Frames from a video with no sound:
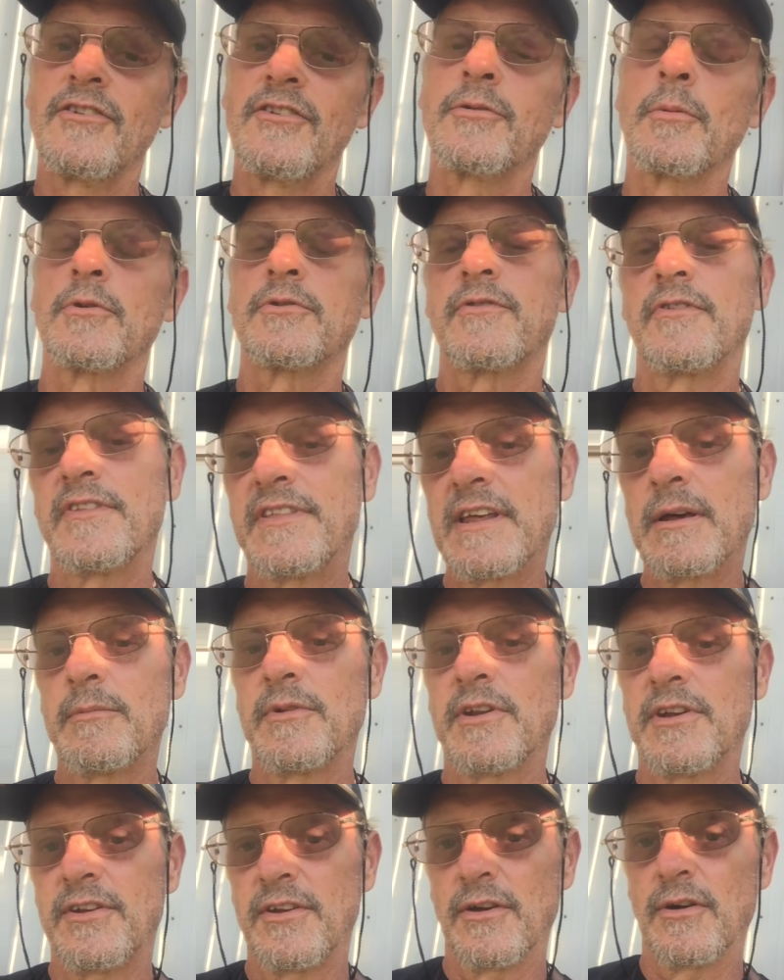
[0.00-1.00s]
so much for
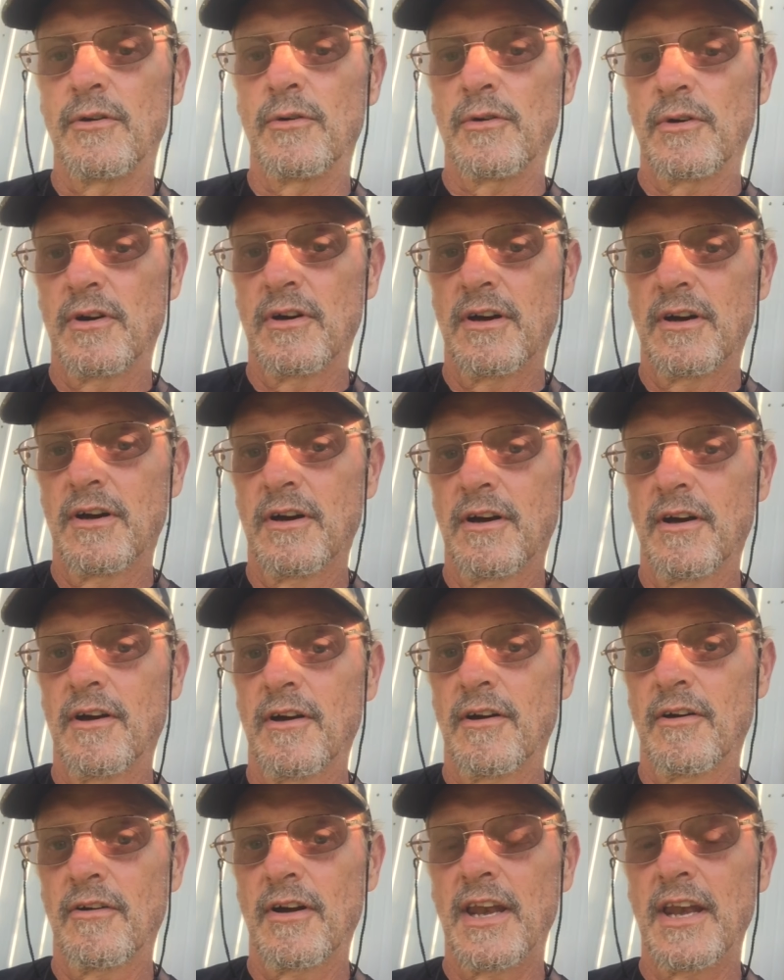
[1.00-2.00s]
them to do.
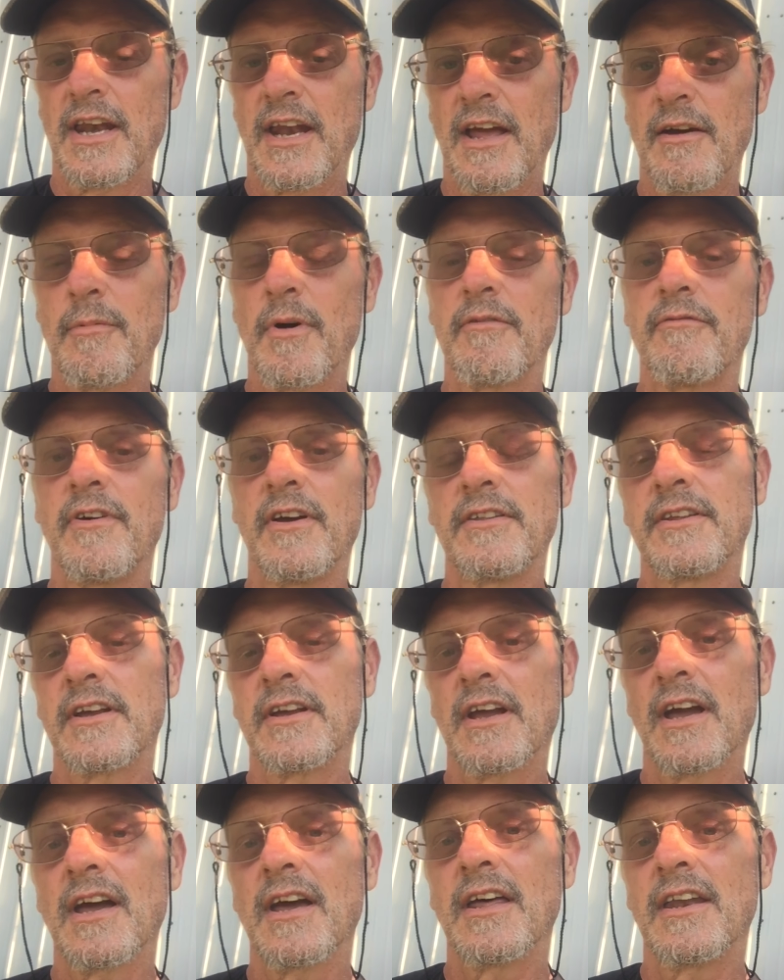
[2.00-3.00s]
All right, I have my faith in
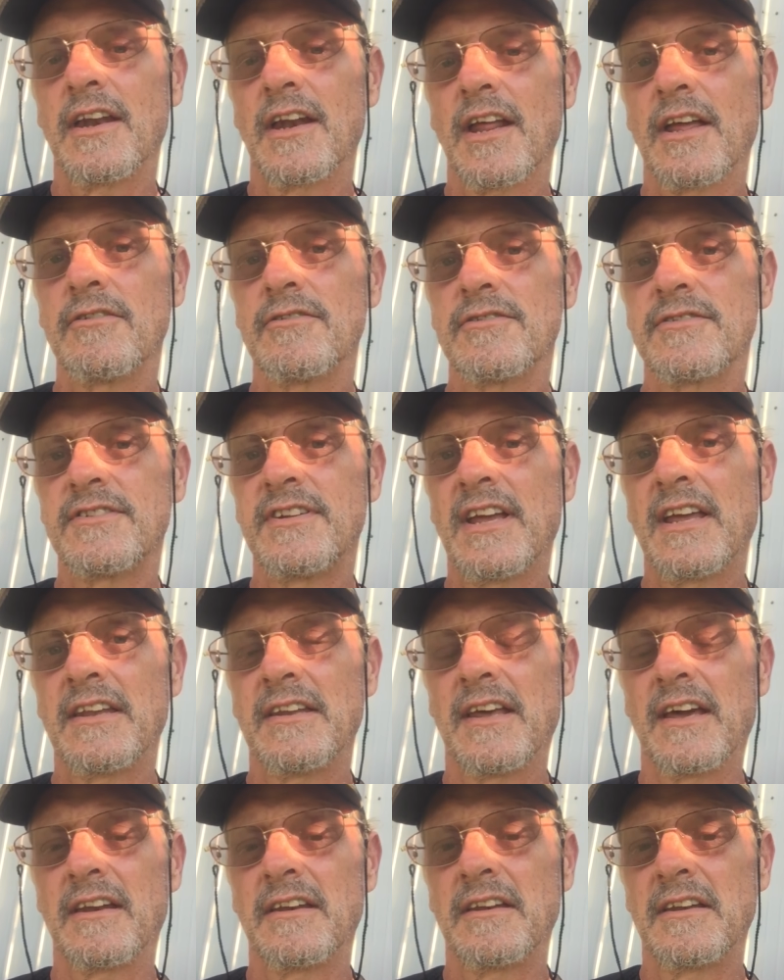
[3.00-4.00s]
God, and I understand
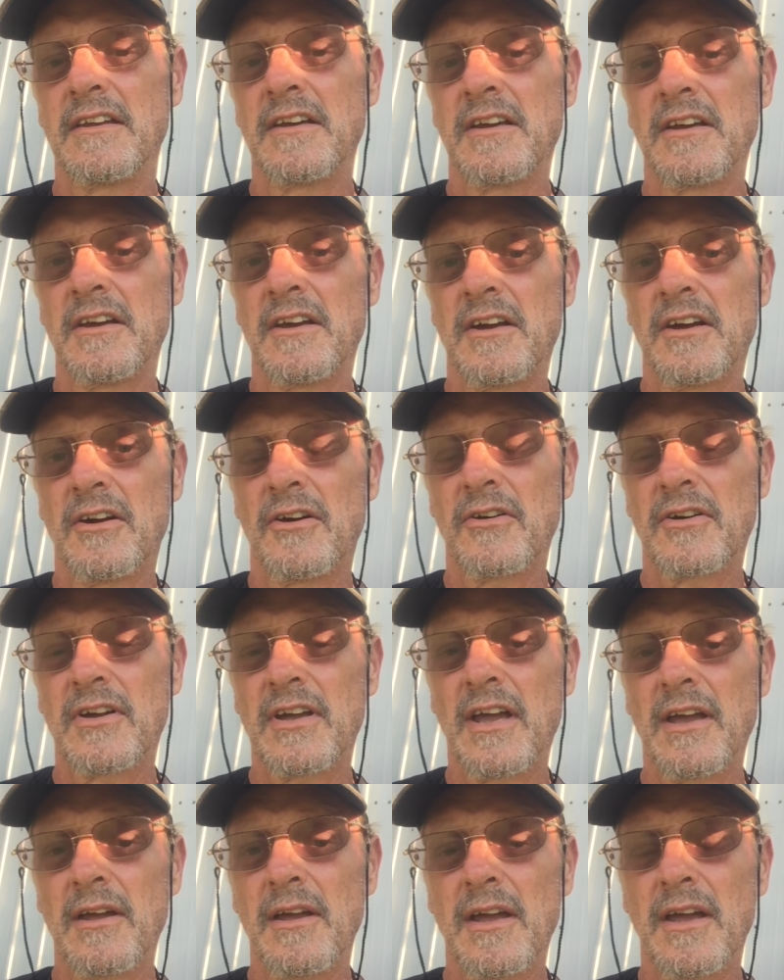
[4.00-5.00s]
that.
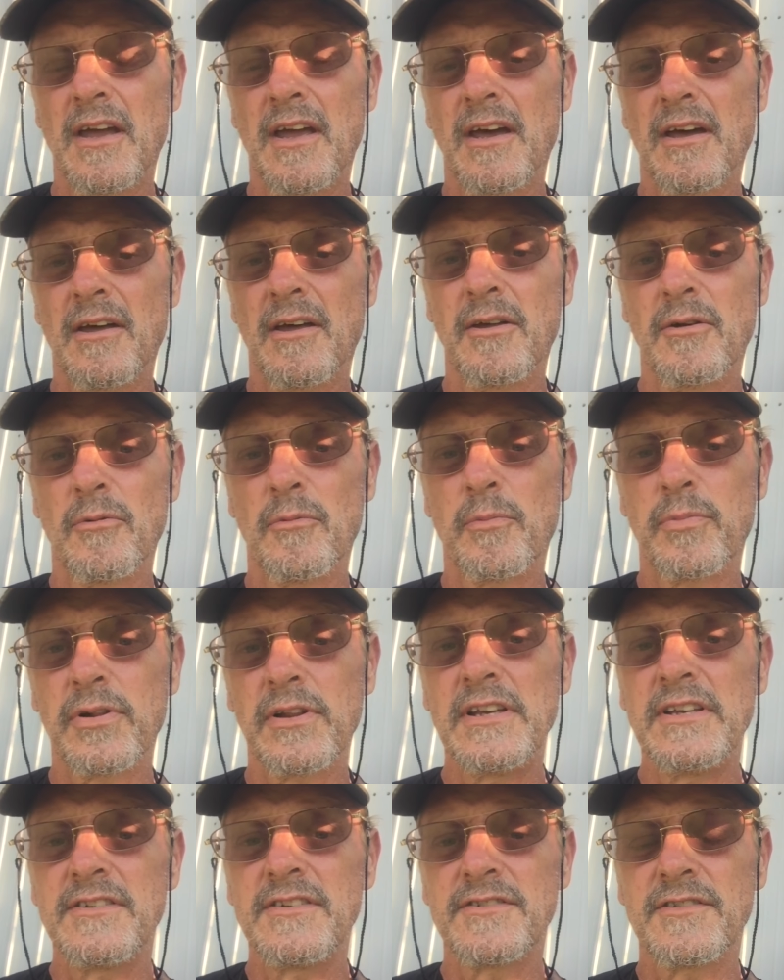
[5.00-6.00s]
Okay,
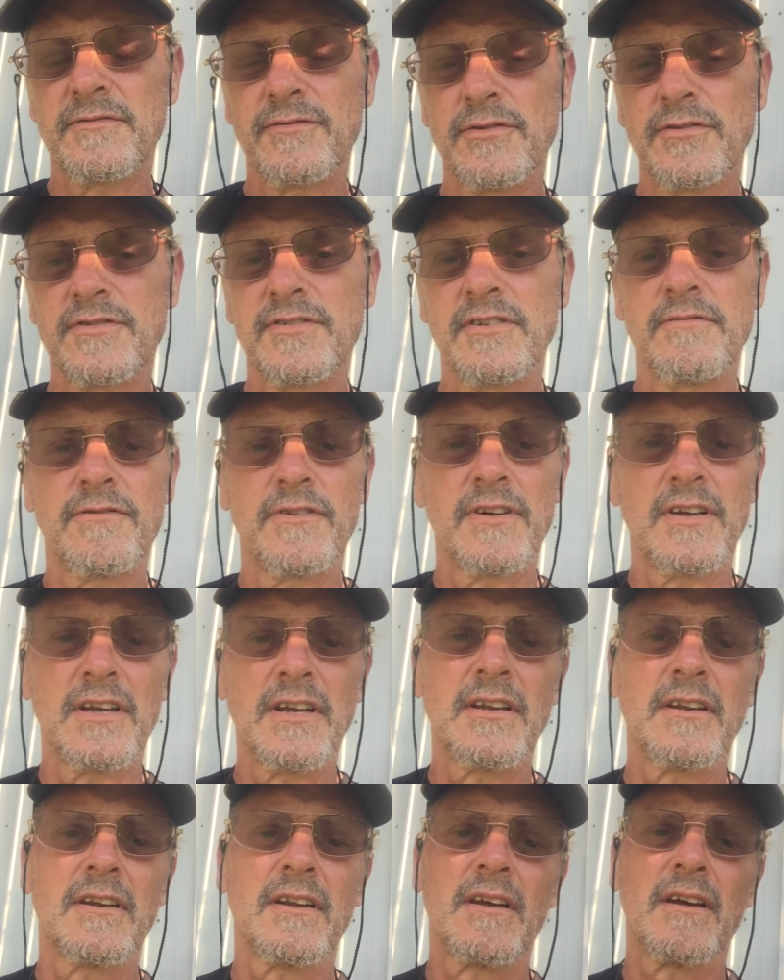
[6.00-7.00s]
please, if you see
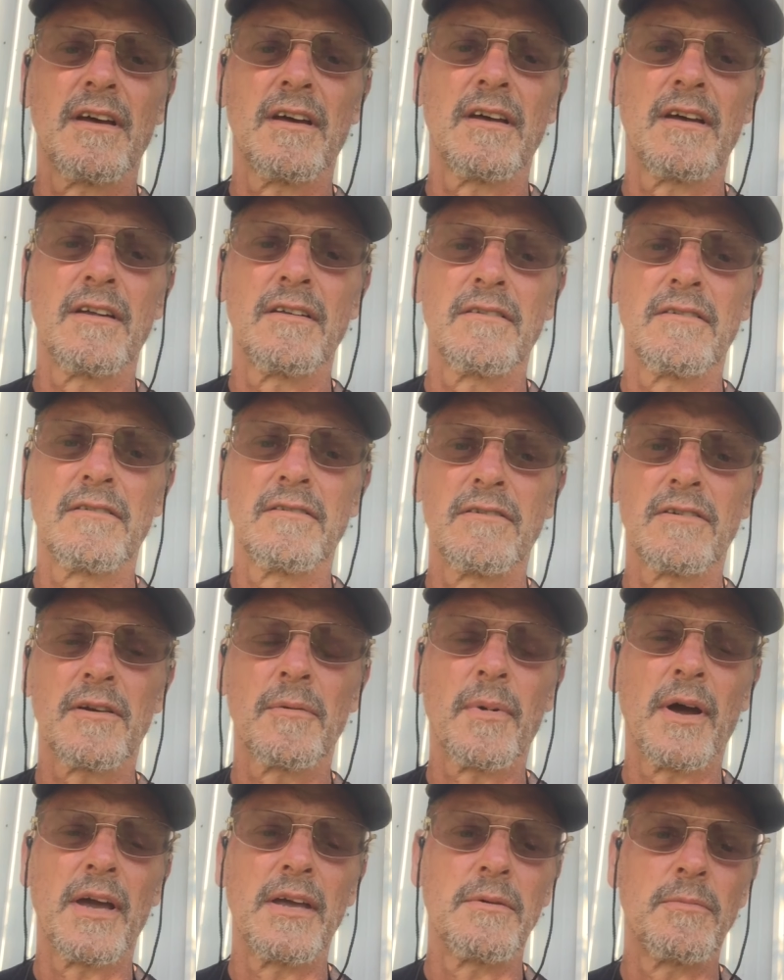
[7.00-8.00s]
fit, look
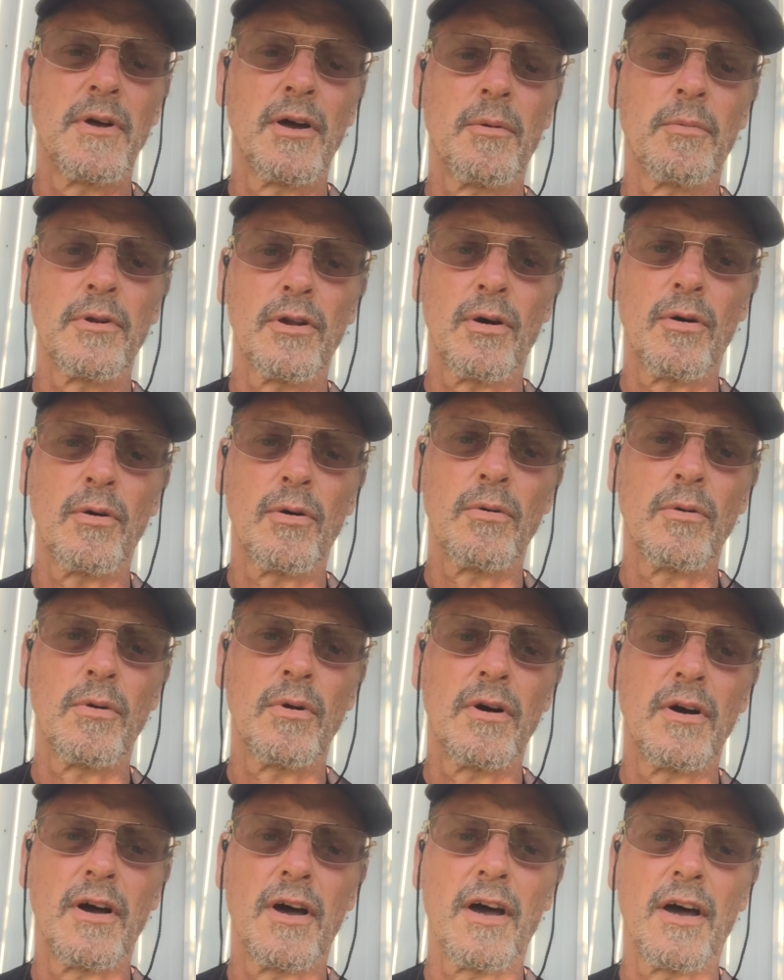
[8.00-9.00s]
at my email below.
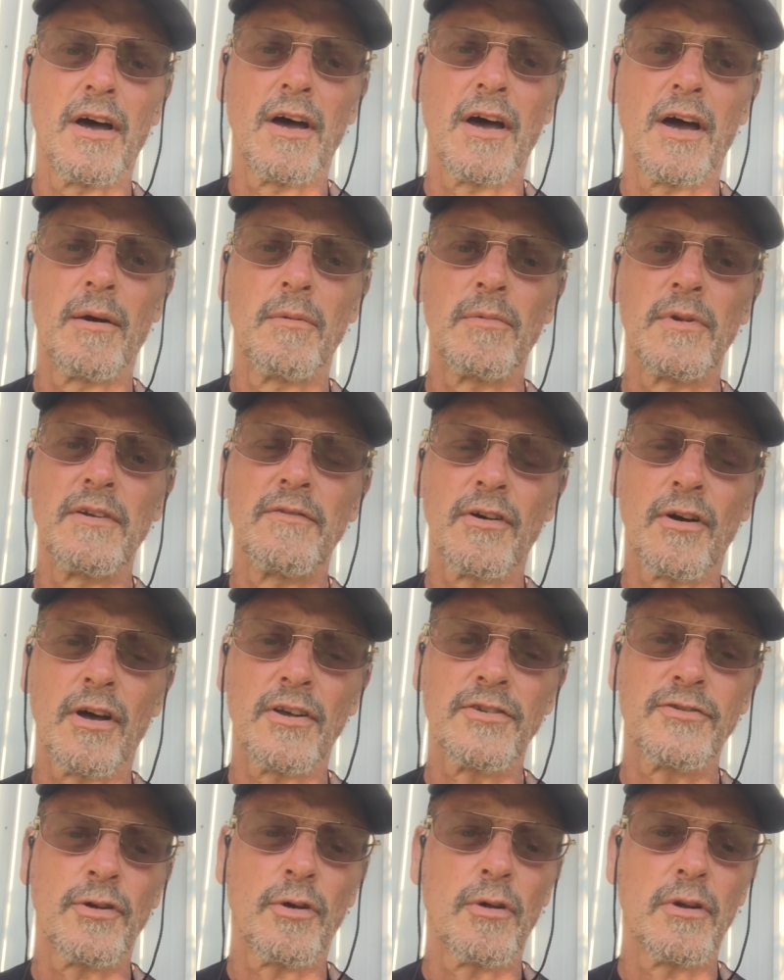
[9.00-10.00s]
I'm leaving
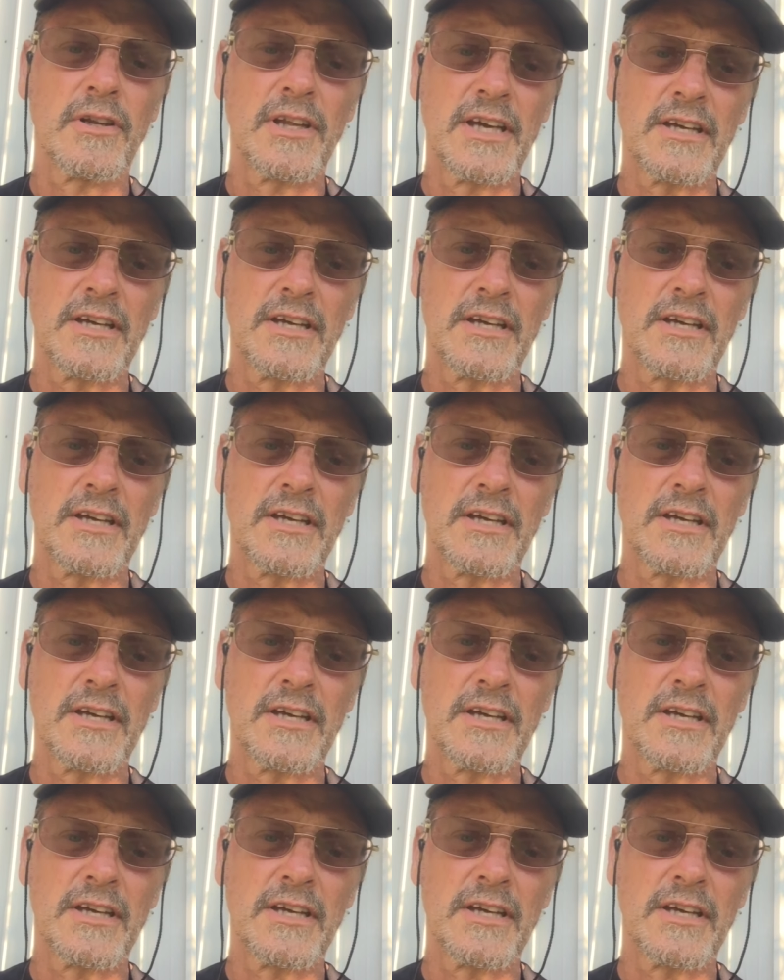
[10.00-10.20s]
also a